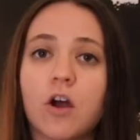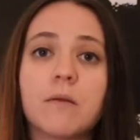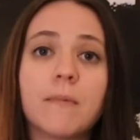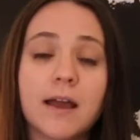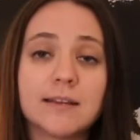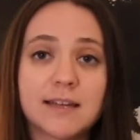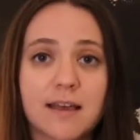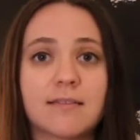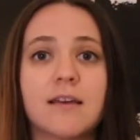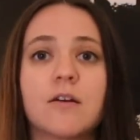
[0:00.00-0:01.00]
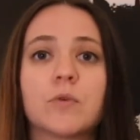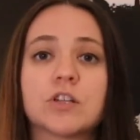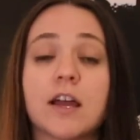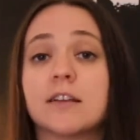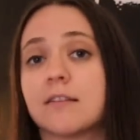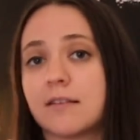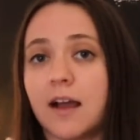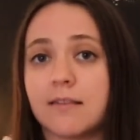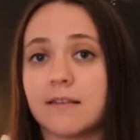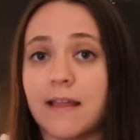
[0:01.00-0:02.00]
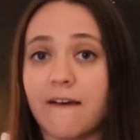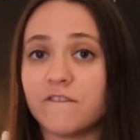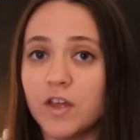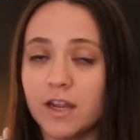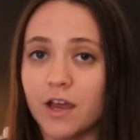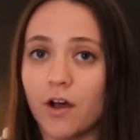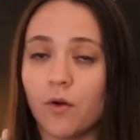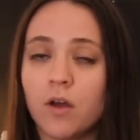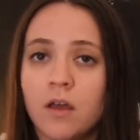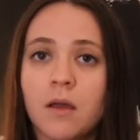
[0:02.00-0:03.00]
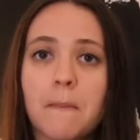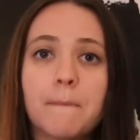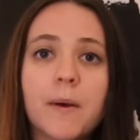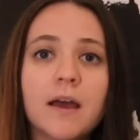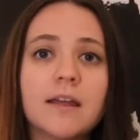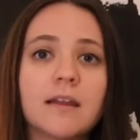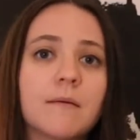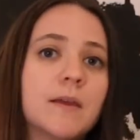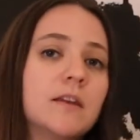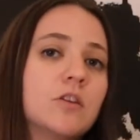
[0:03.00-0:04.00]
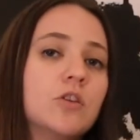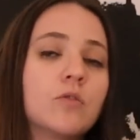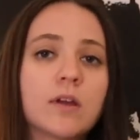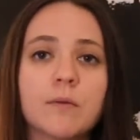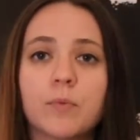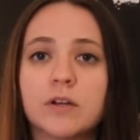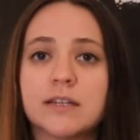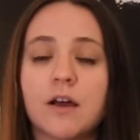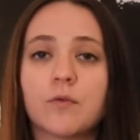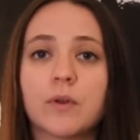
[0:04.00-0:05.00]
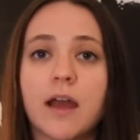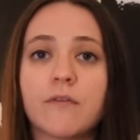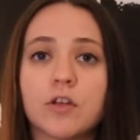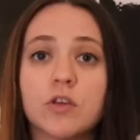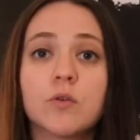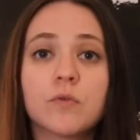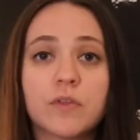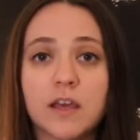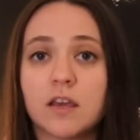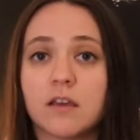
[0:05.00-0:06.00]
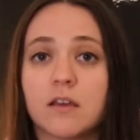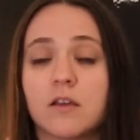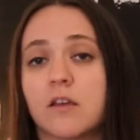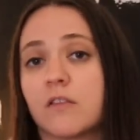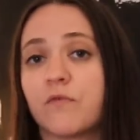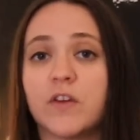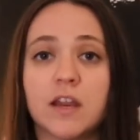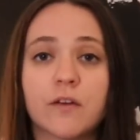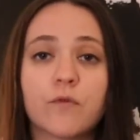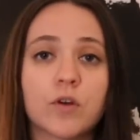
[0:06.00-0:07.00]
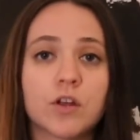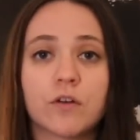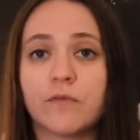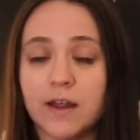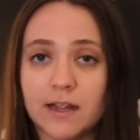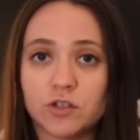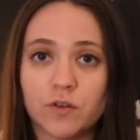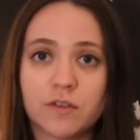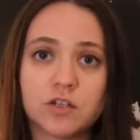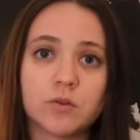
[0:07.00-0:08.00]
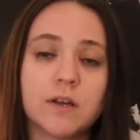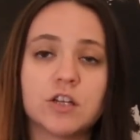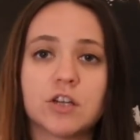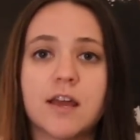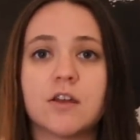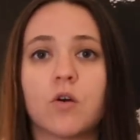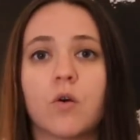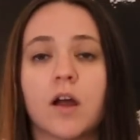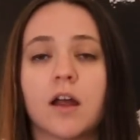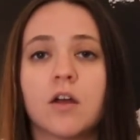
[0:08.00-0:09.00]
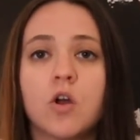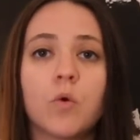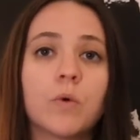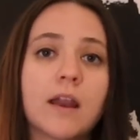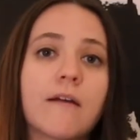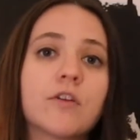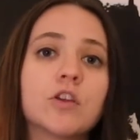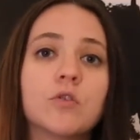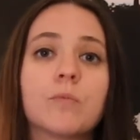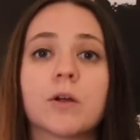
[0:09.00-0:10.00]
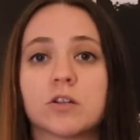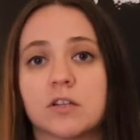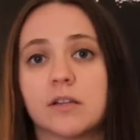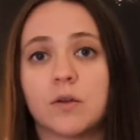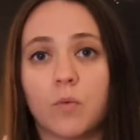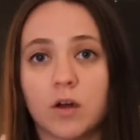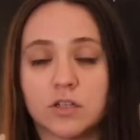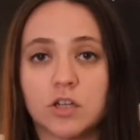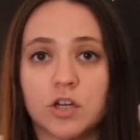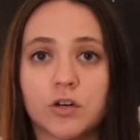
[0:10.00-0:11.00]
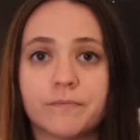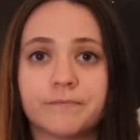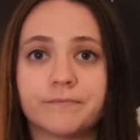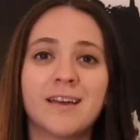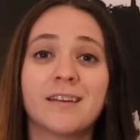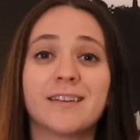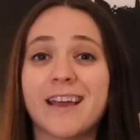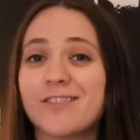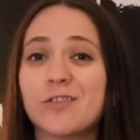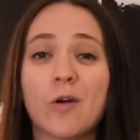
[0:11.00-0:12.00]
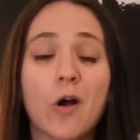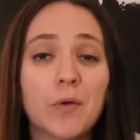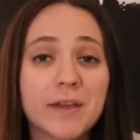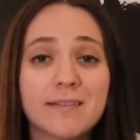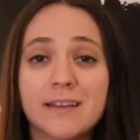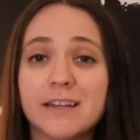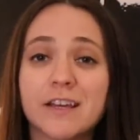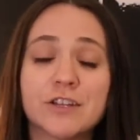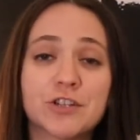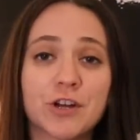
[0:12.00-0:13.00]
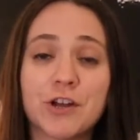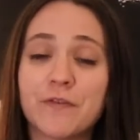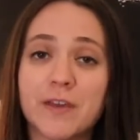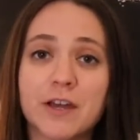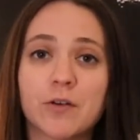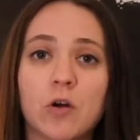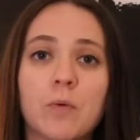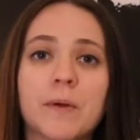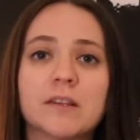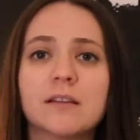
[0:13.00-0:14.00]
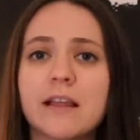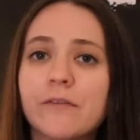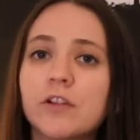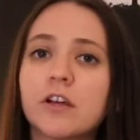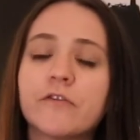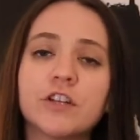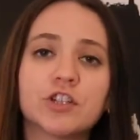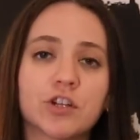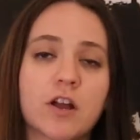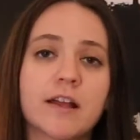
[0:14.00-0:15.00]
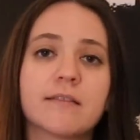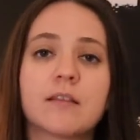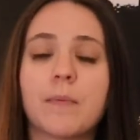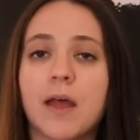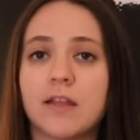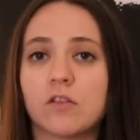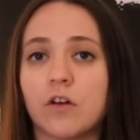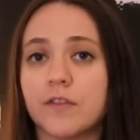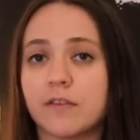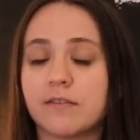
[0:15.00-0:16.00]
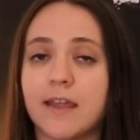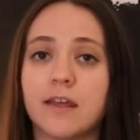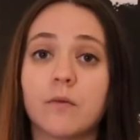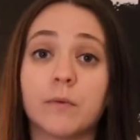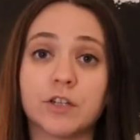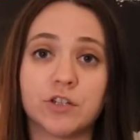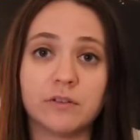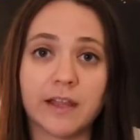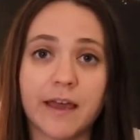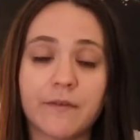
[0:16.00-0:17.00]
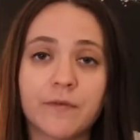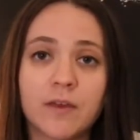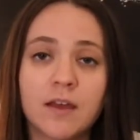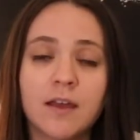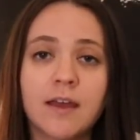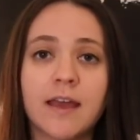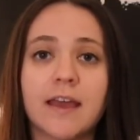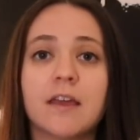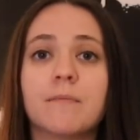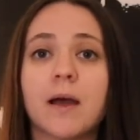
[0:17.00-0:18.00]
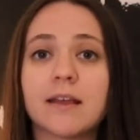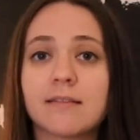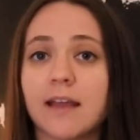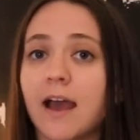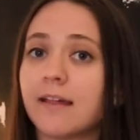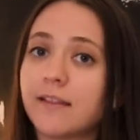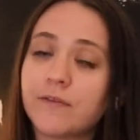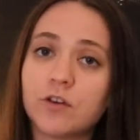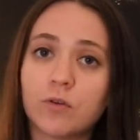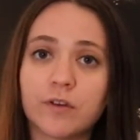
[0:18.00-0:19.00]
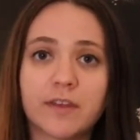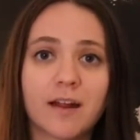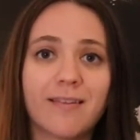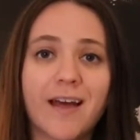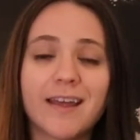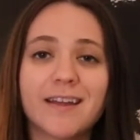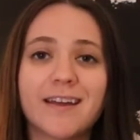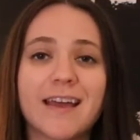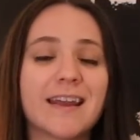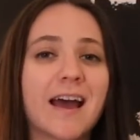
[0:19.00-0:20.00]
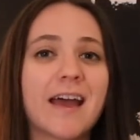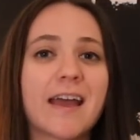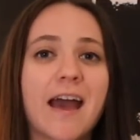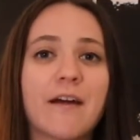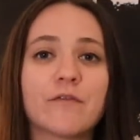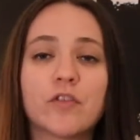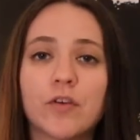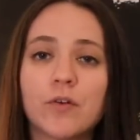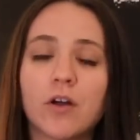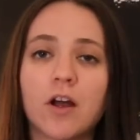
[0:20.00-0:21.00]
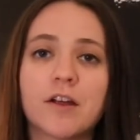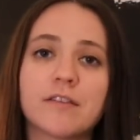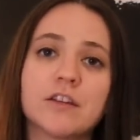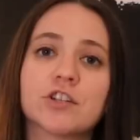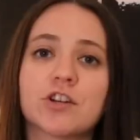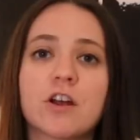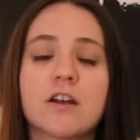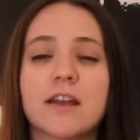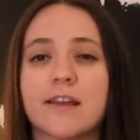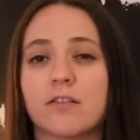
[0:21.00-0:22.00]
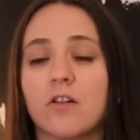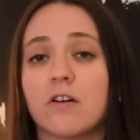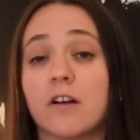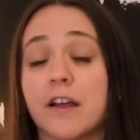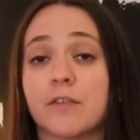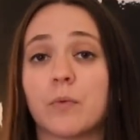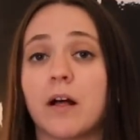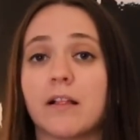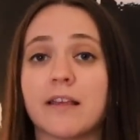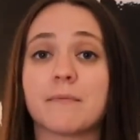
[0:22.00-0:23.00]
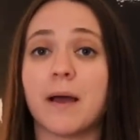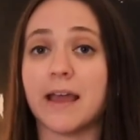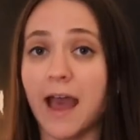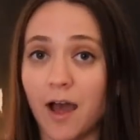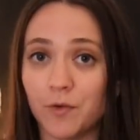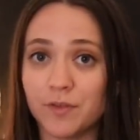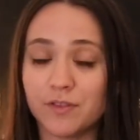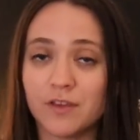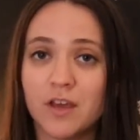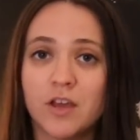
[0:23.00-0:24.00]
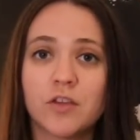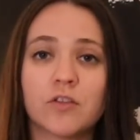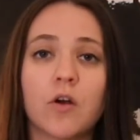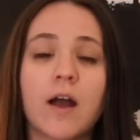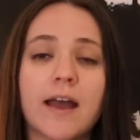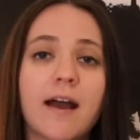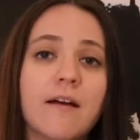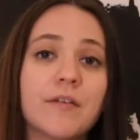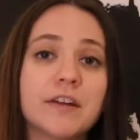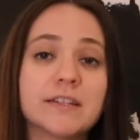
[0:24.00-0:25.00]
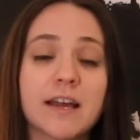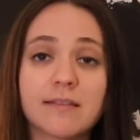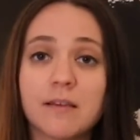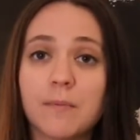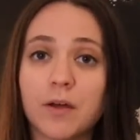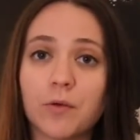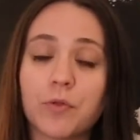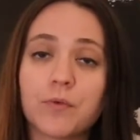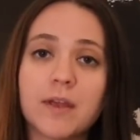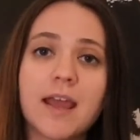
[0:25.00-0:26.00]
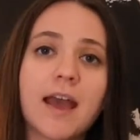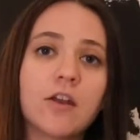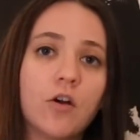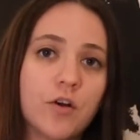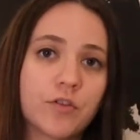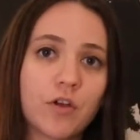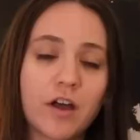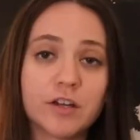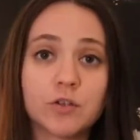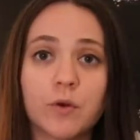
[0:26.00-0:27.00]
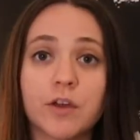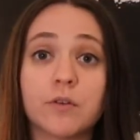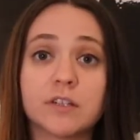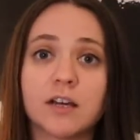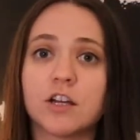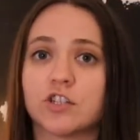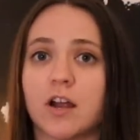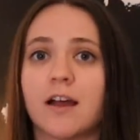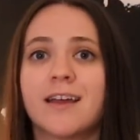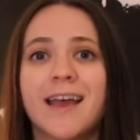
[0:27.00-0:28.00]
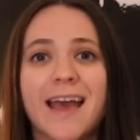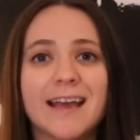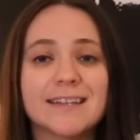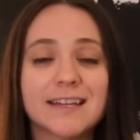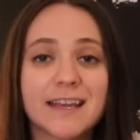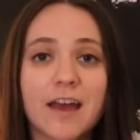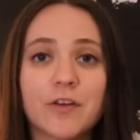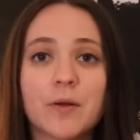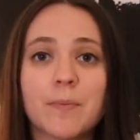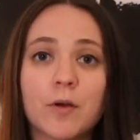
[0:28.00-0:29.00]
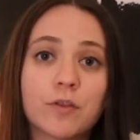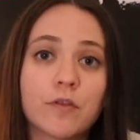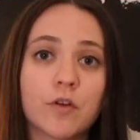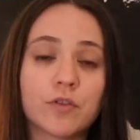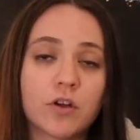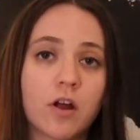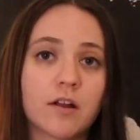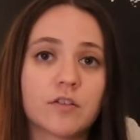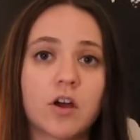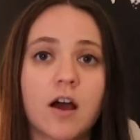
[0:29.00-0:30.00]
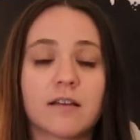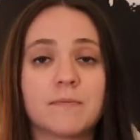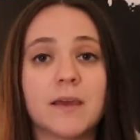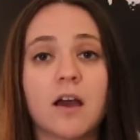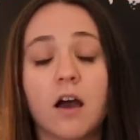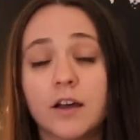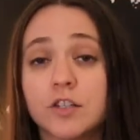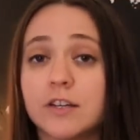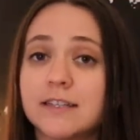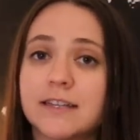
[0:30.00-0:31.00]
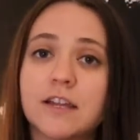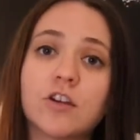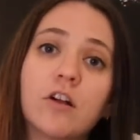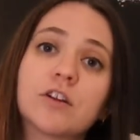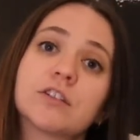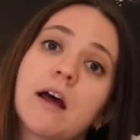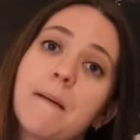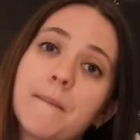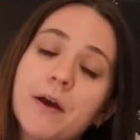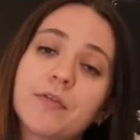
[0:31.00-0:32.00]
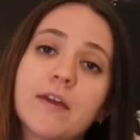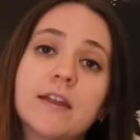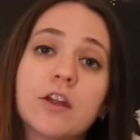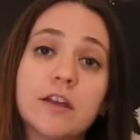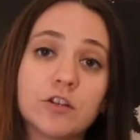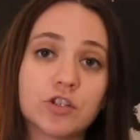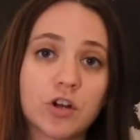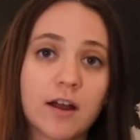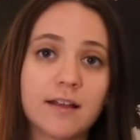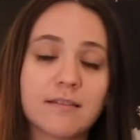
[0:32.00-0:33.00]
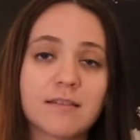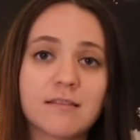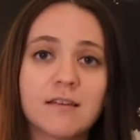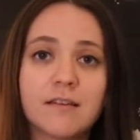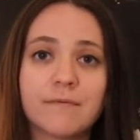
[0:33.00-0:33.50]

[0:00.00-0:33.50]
on my Tesla, which I discussed in that video, but you can put down whatever you think is fitting for your financial situation or whatever you personally want to do. Next, you always need to insure your vehicle, but the level of insurance depends on the state in which you live. In my state, I live in North Carolina and I have 2 cars insured as well as my house. So I have a Tesla Model 3 and also a Toyota Tundra. And together, both of those cars cost me $110 a month in insurance.